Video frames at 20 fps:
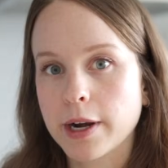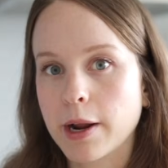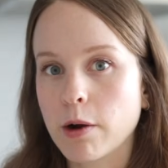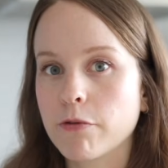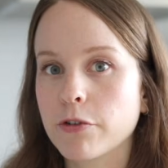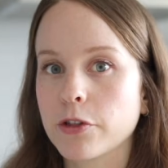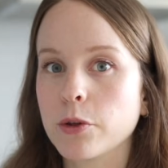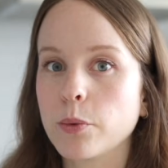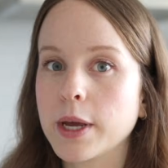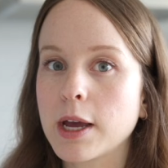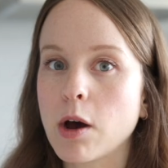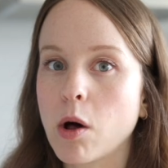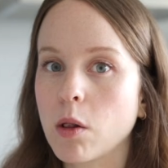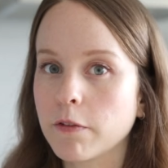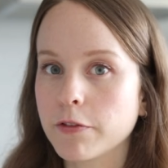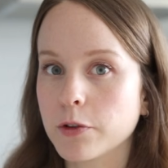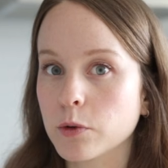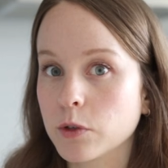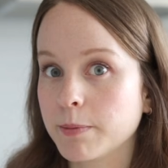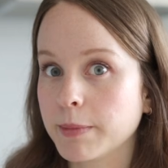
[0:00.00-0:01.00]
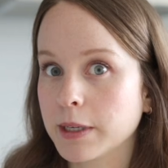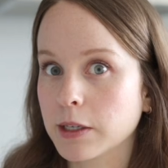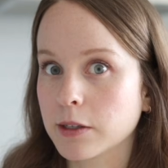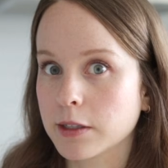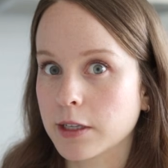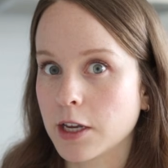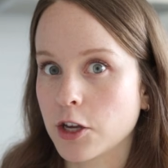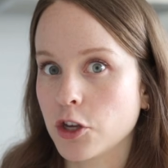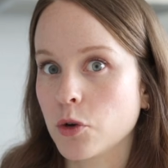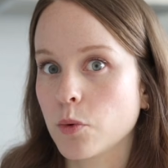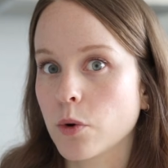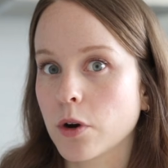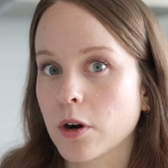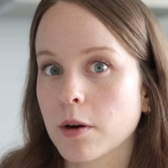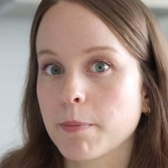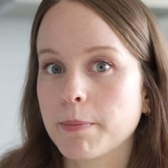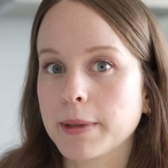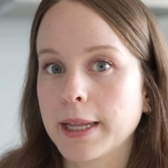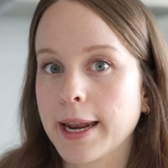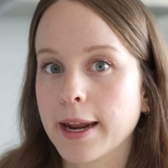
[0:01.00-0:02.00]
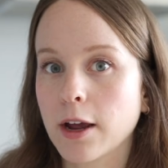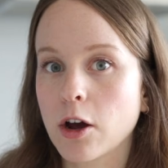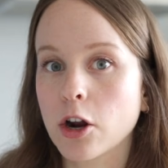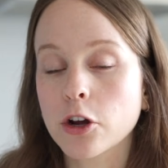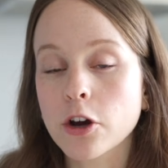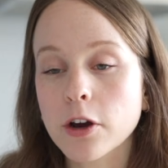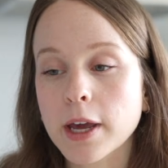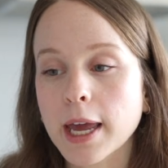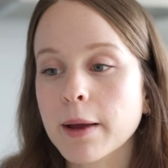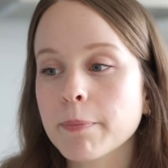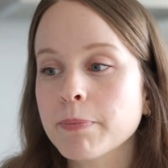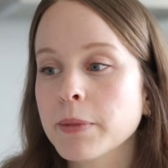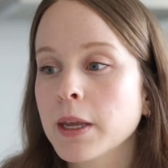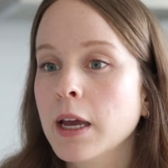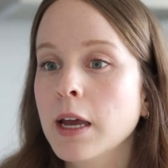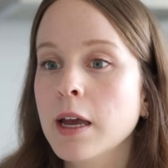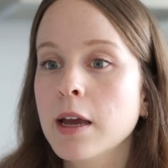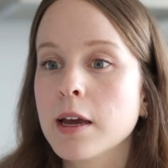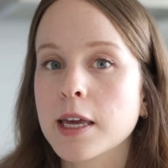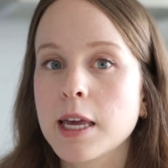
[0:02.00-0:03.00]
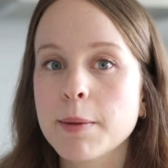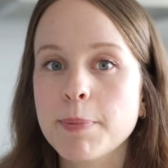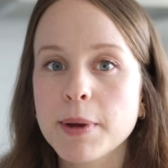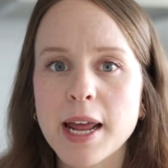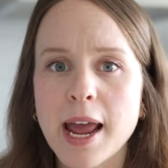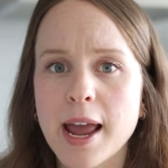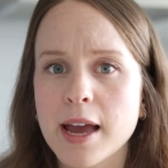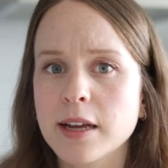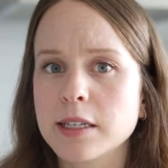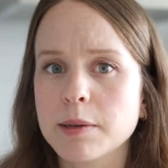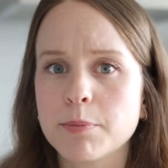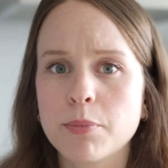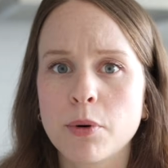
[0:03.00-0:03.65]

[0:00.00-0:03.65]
out for the week, all of those meals that you are planning on cooking, keep it handy.